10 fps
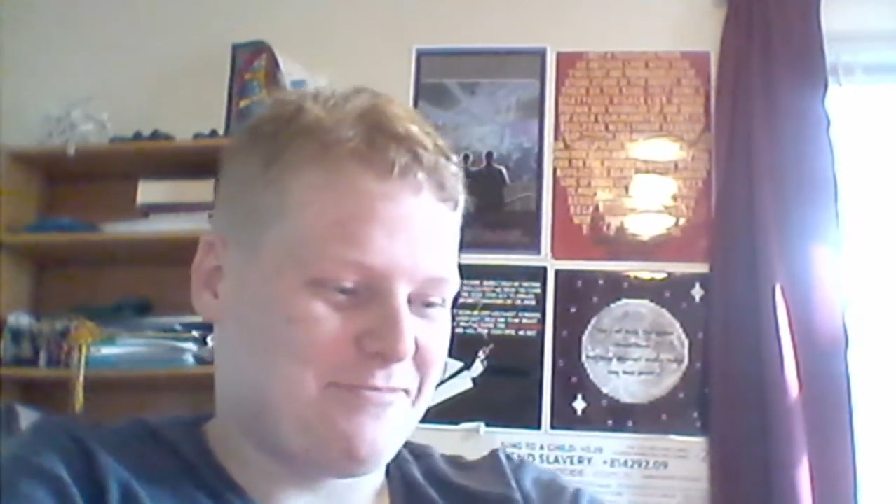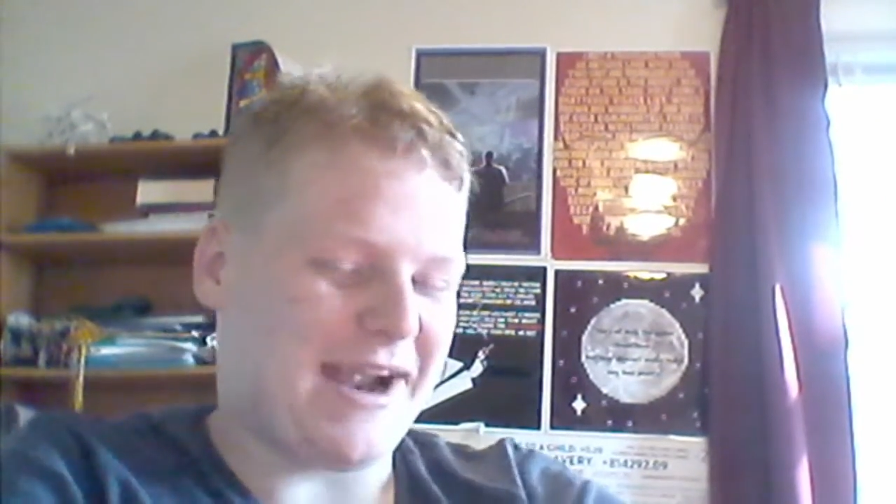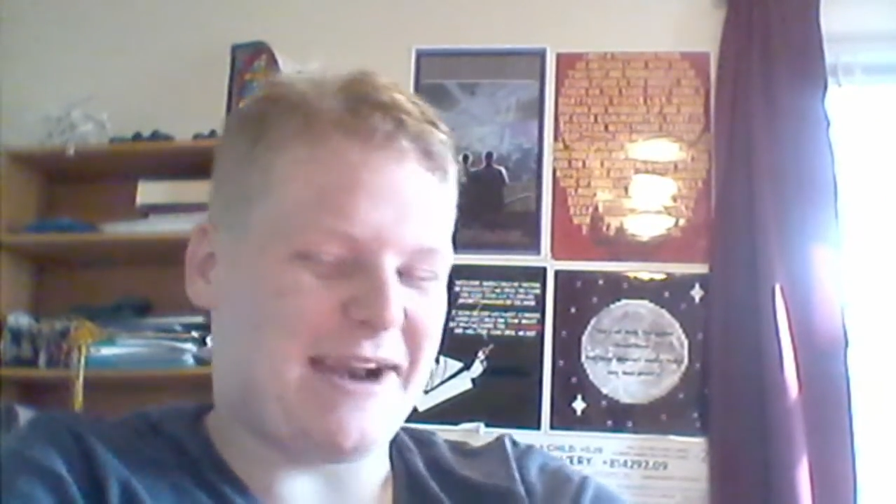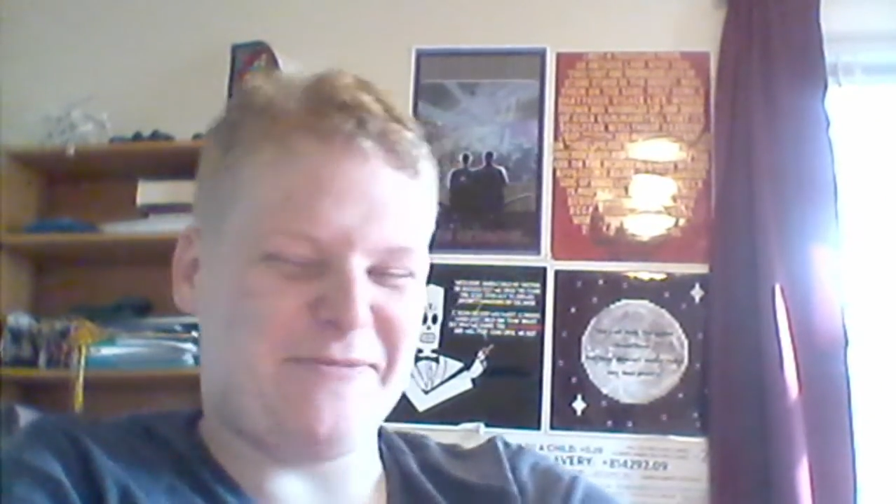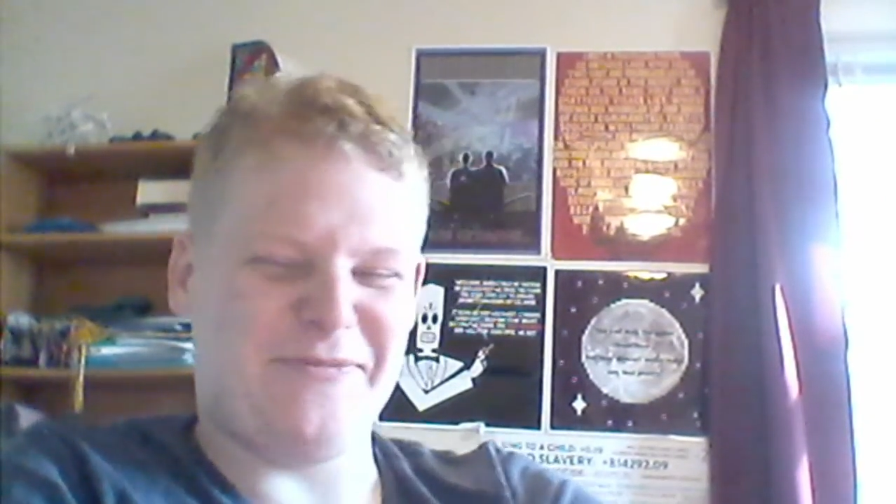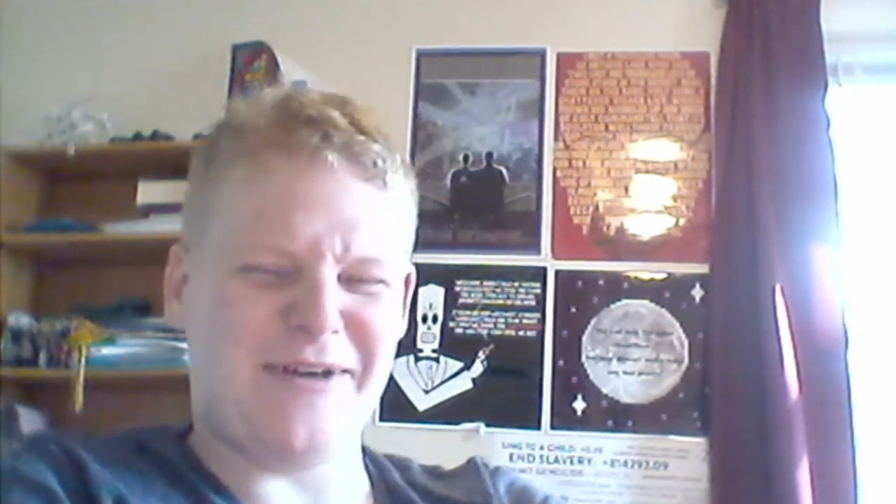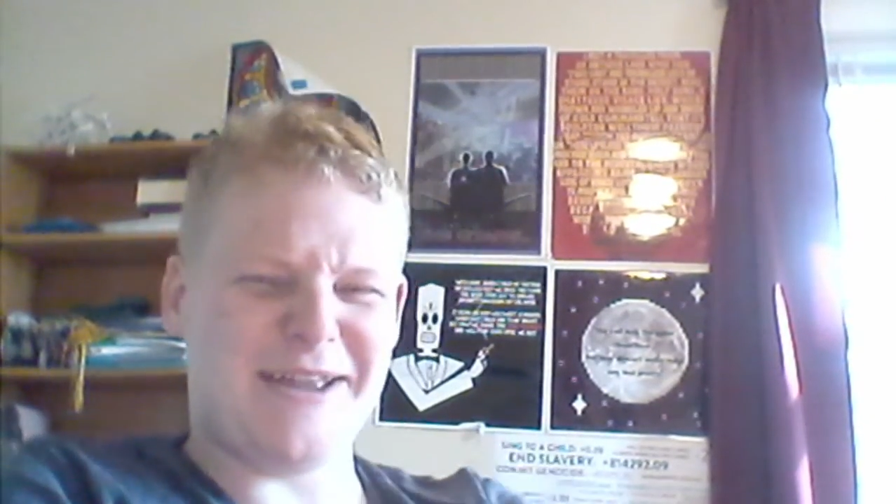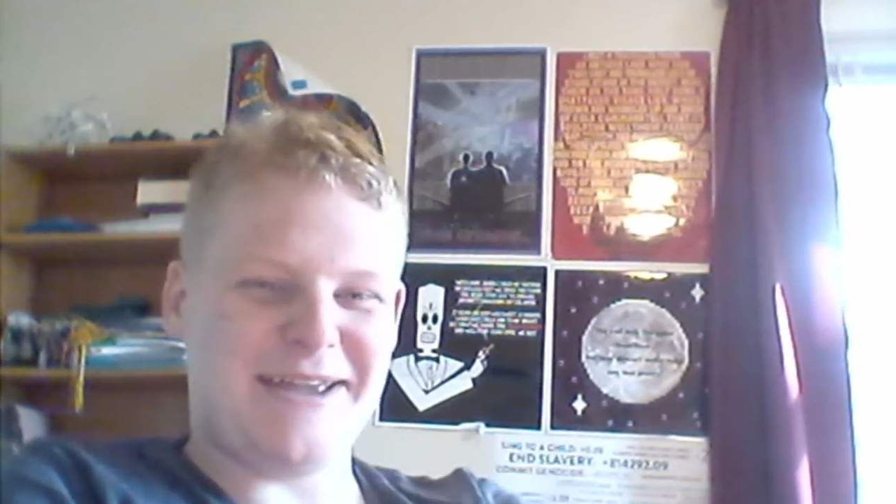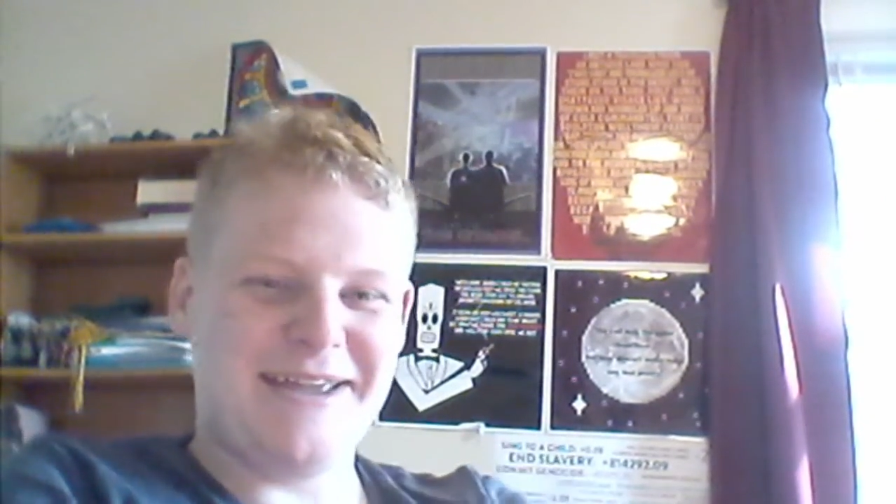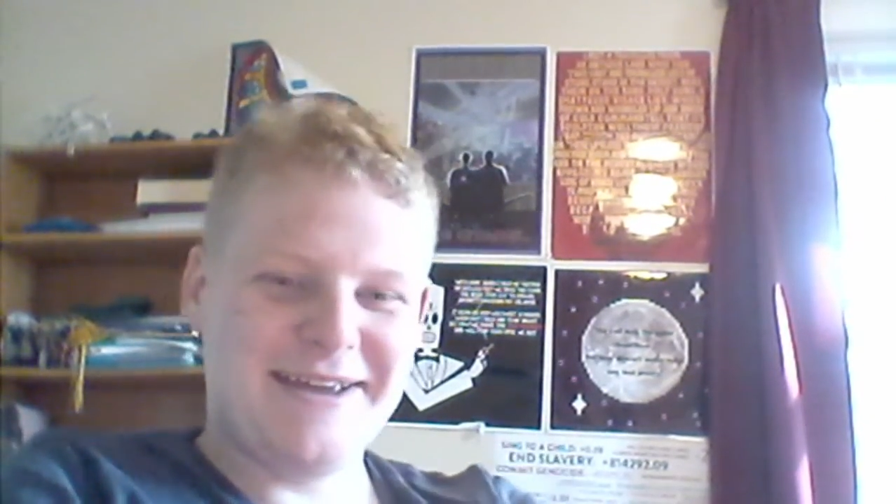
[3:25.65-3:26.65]
kind of
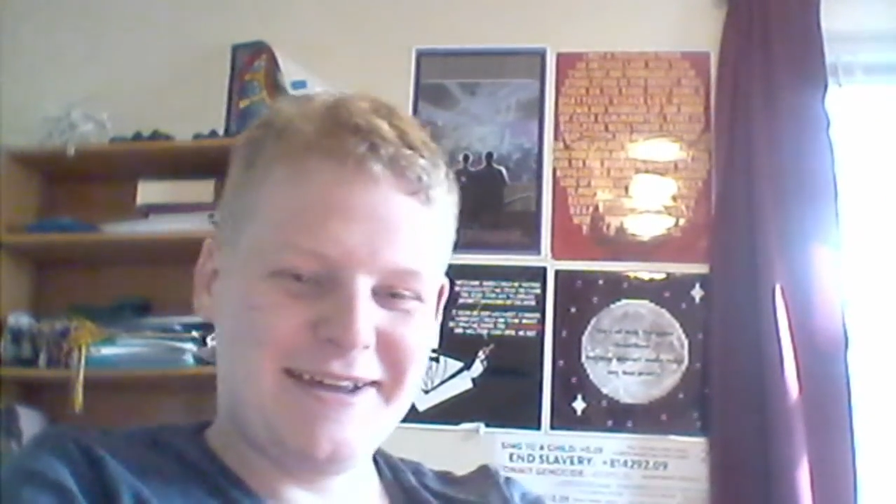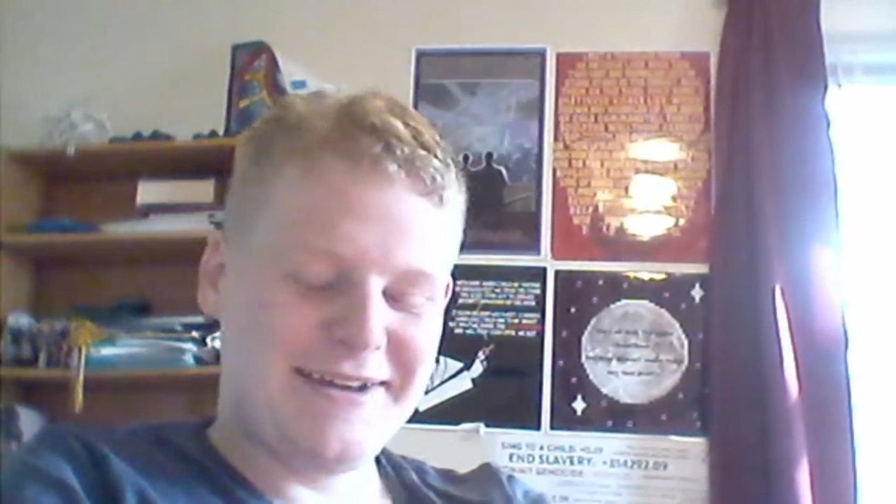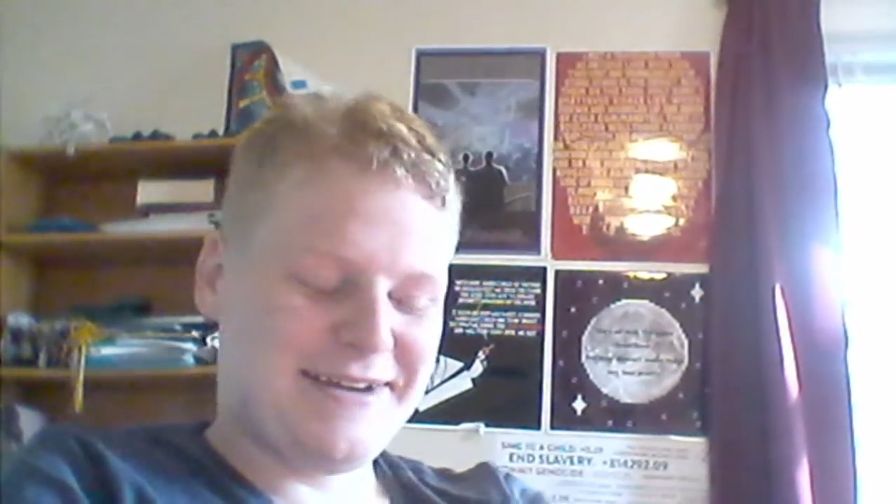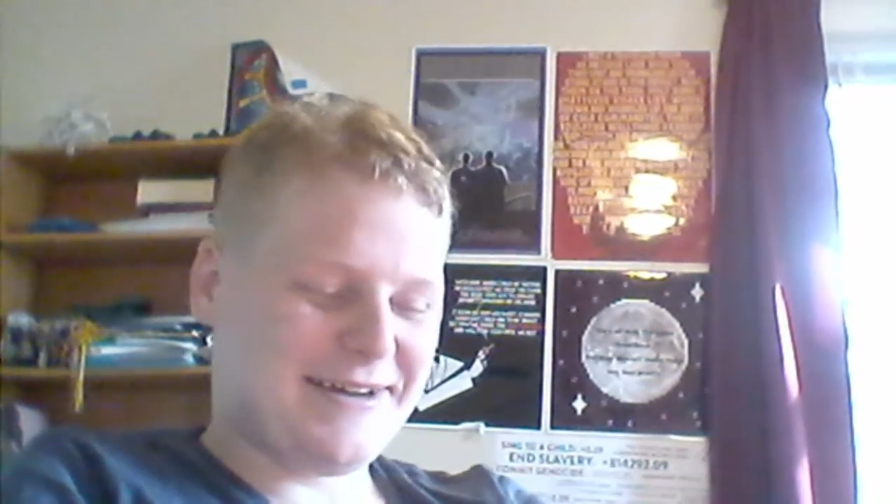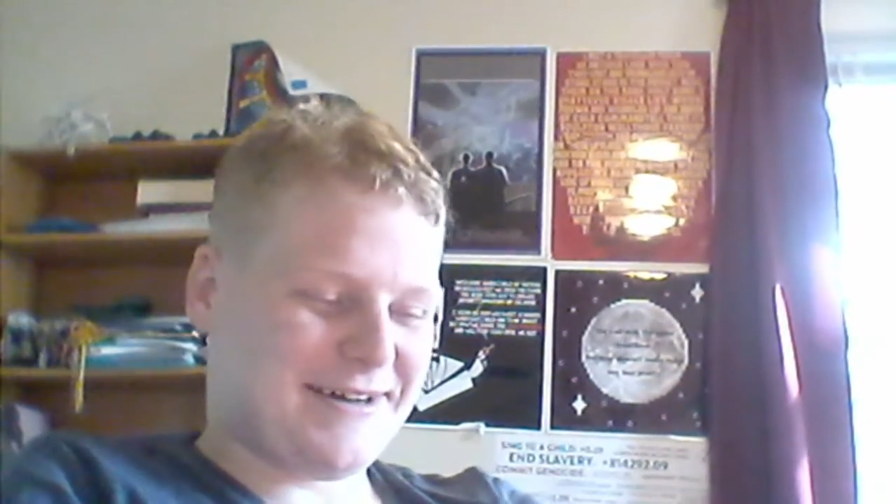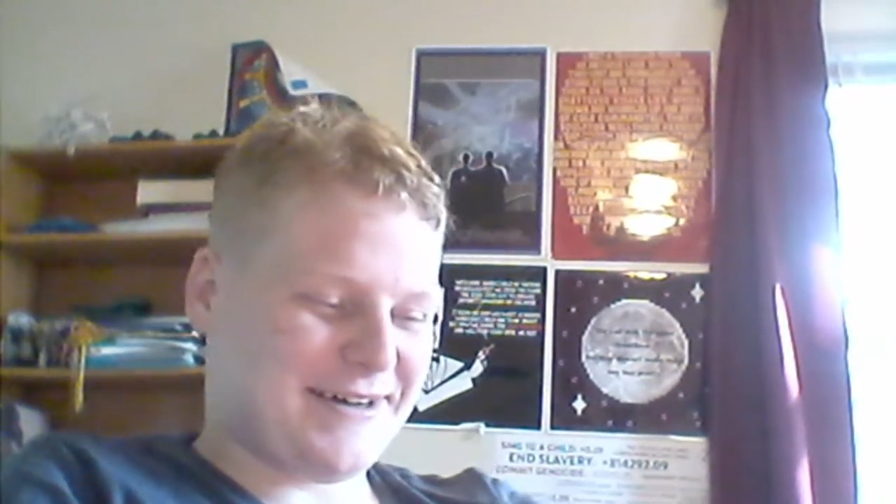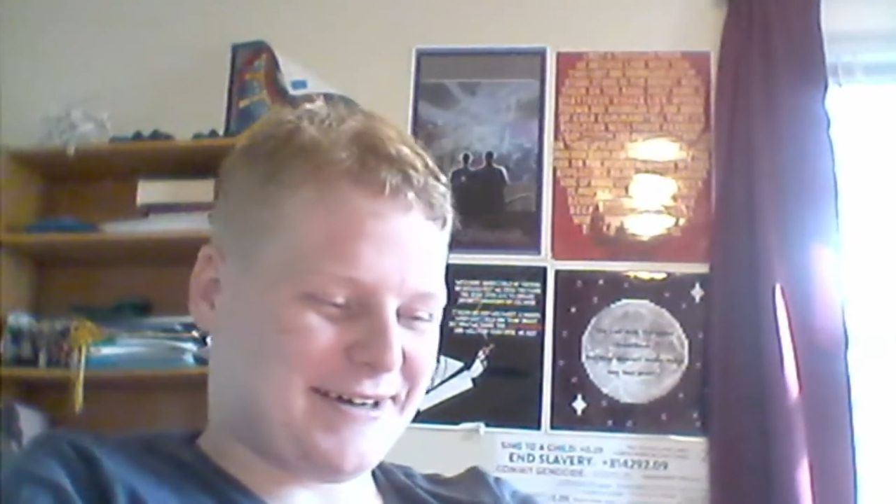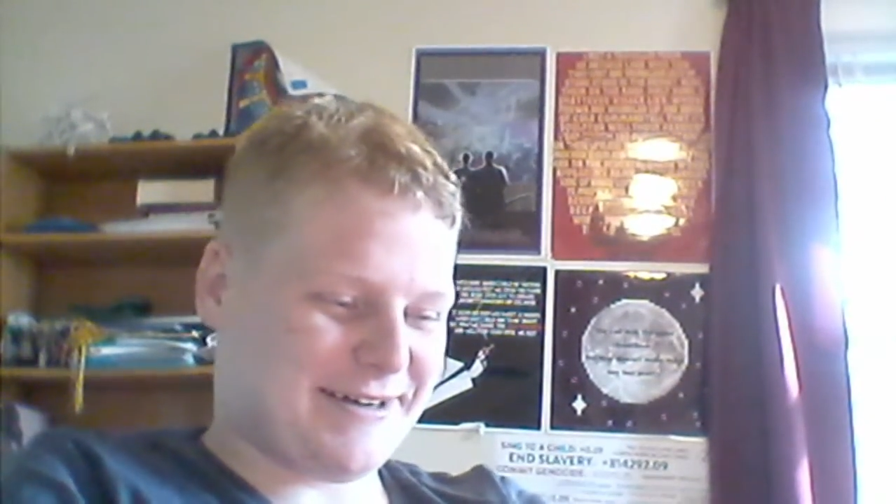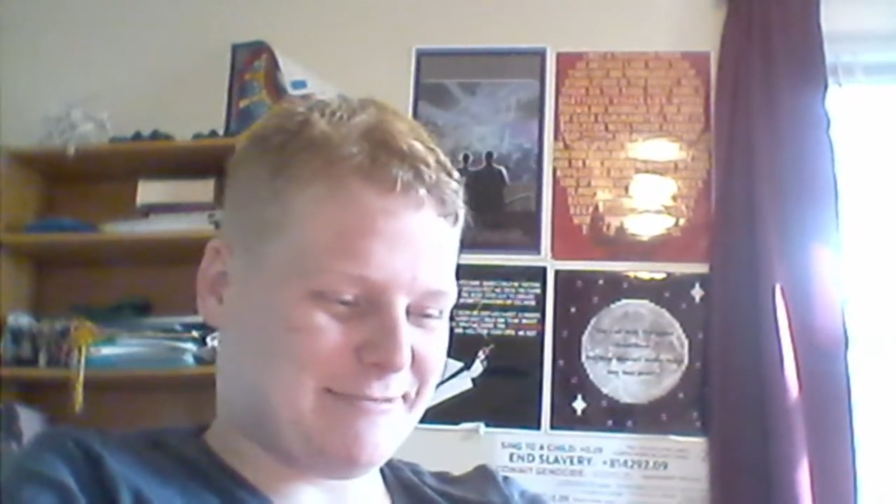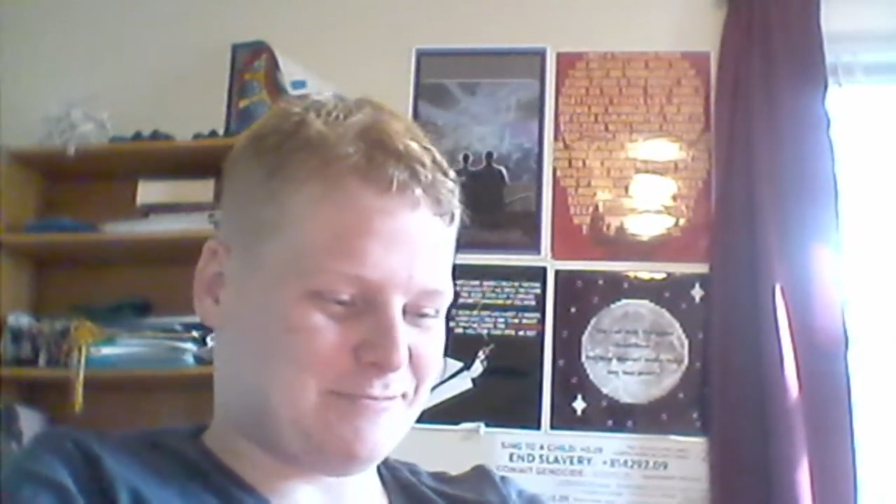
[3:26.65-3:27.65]
funny,
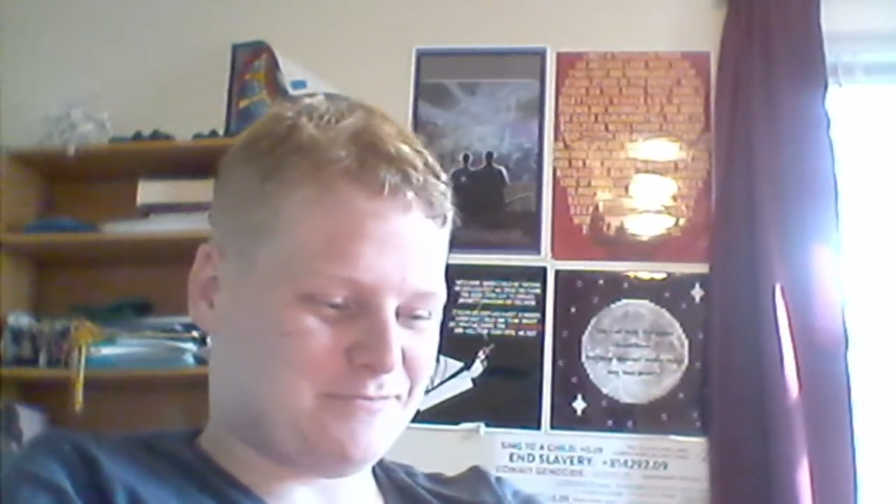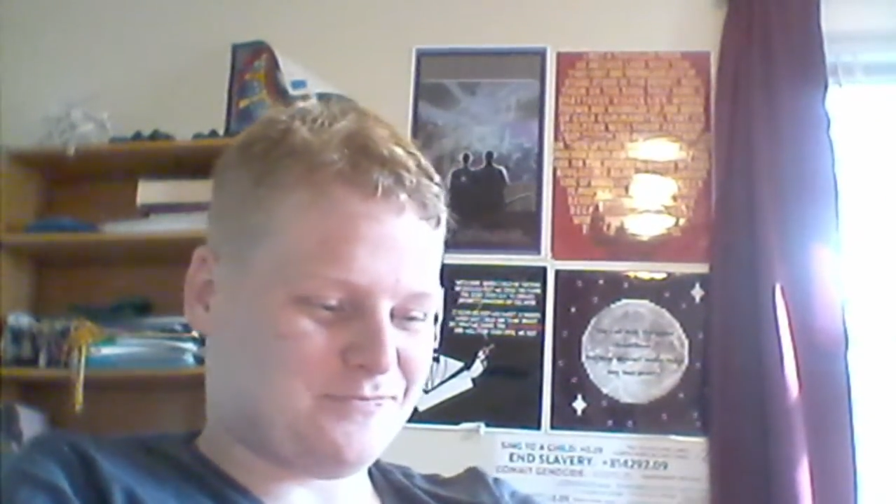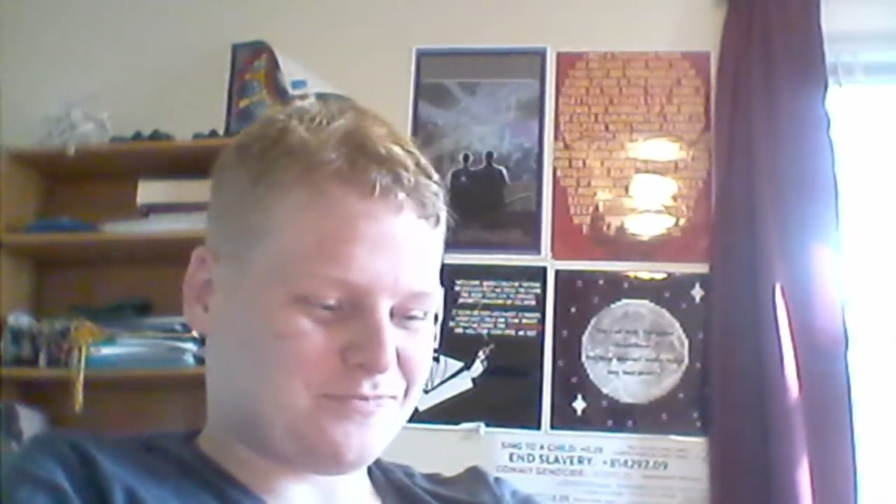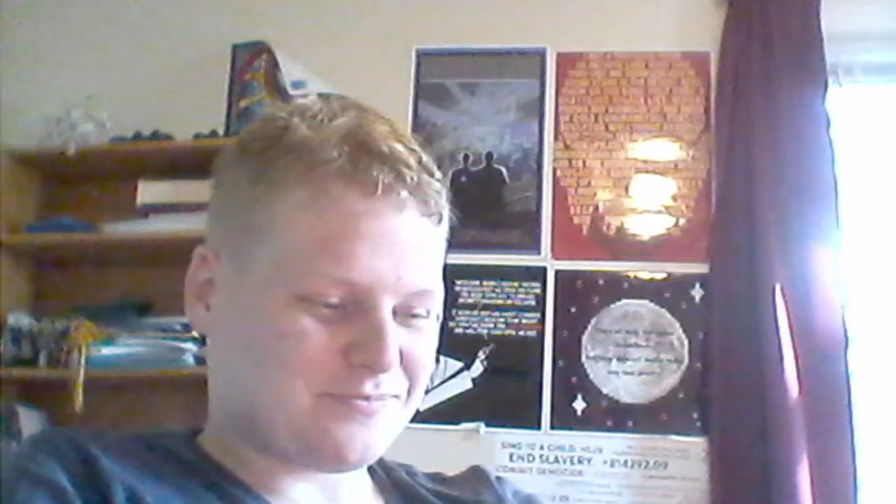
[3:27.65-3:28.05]
but in